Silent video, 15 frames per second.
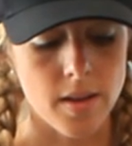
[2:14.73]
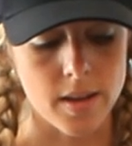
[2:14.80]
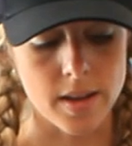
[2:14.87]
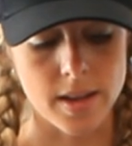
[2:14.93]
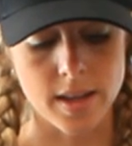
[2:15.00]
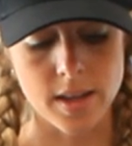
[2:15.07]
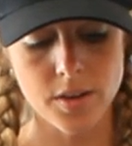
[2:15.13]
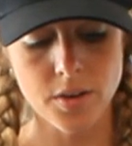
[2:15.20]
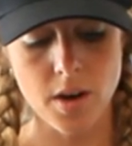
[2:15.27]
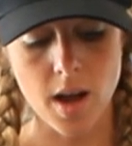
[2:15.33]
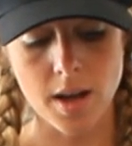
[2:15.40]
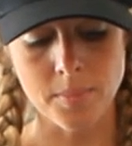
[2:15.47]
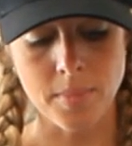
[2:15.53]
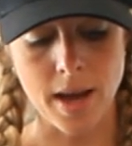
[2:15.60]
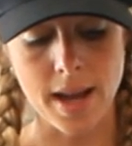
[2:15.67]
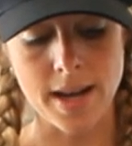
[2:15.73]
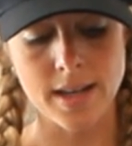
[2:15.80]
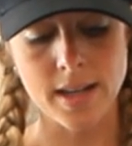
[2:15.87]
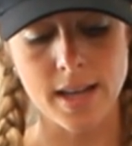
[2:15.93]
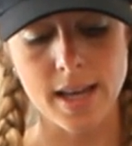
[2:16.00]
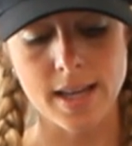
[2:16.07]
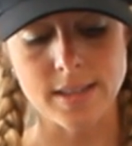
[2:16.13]
here on
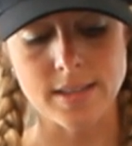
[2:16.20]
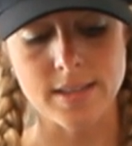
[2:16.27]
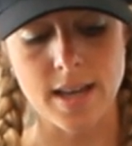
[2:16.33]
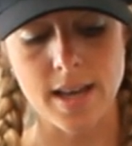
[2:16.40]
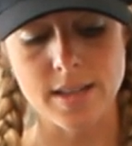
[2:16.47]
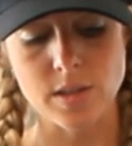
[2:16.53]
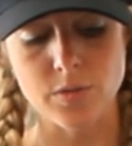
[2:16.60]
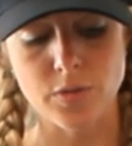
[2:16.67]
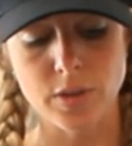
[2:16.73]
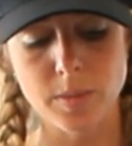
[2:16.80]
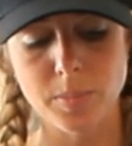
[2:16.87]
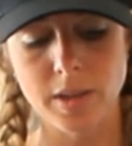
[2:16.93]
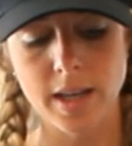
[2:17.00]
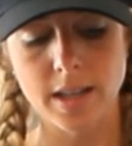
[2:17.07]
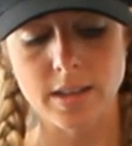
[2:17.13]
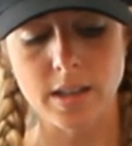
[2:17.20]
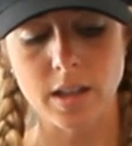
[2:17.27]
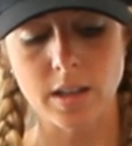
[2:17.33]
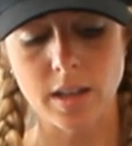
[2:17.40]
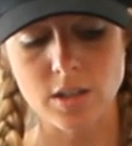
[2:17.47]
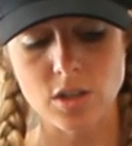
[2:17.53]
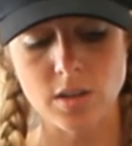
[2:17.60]
mine, it says free play at the
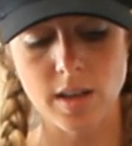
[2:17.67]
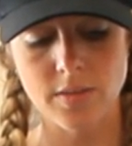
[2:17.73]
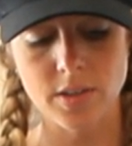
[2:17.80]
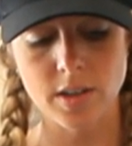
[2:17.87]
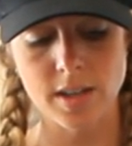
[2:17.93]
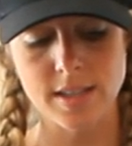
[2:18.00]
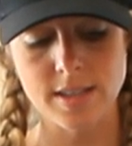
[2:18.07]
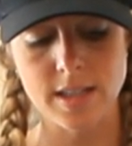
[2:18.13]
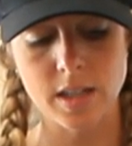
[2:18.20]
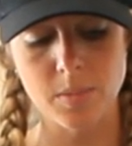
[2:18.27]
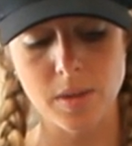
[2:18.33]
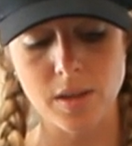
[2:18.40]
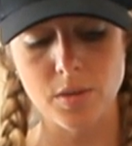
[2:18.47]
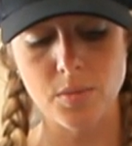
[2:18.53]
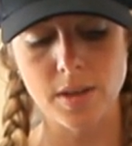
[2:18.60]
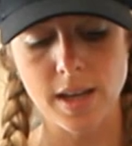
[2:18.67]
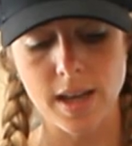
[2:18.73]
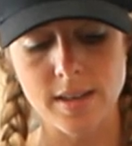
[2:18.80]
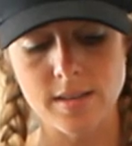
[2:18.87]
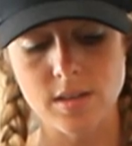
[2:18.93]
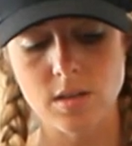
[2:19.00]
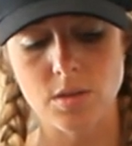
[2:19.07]
clutch lever is gonna be 3
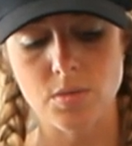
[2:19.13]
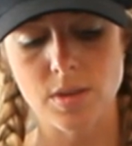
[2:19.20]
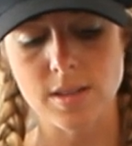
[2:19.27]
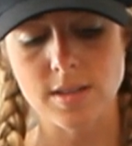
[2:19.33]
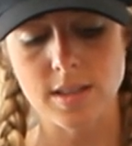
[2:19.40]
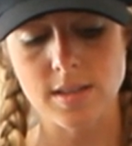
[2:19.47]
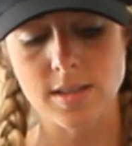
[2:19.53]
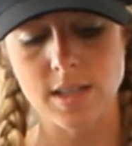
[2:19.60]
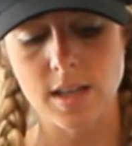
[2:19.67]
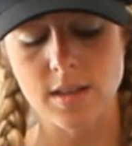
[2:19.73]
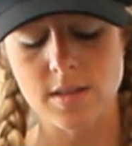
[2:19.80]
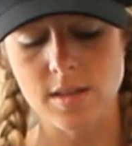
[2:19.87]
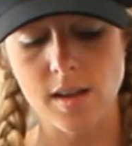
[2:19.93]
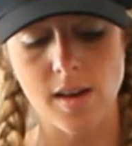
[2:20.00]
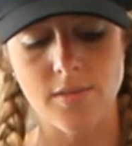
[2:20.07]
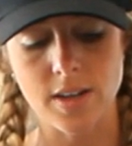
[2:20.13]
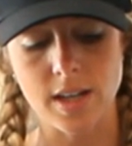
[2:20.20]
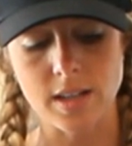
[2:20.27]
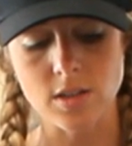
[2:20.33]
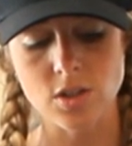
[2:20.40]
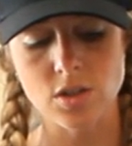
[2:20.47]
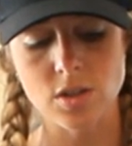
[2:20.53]
8 to 3 16 of an
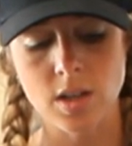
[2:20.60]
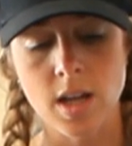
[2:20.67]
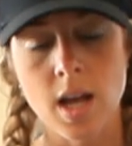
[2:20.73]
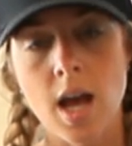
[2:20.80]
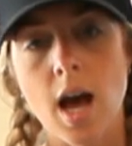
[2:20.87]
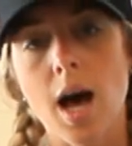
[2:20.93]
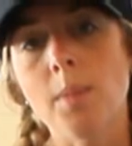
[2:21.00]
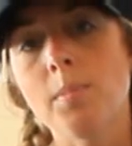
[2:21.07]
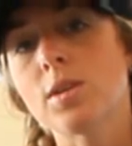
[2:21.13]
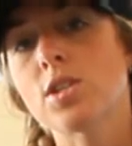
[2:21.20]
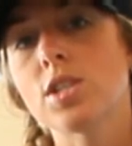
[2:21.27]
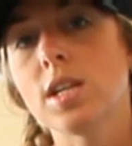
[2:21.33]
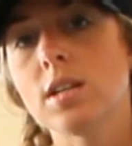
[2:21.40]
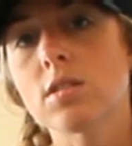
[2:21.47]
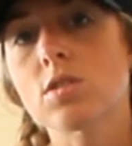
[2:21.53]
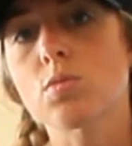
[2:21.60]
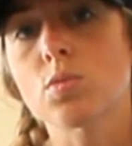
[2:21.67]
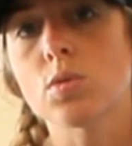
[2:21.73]
inch. A machinist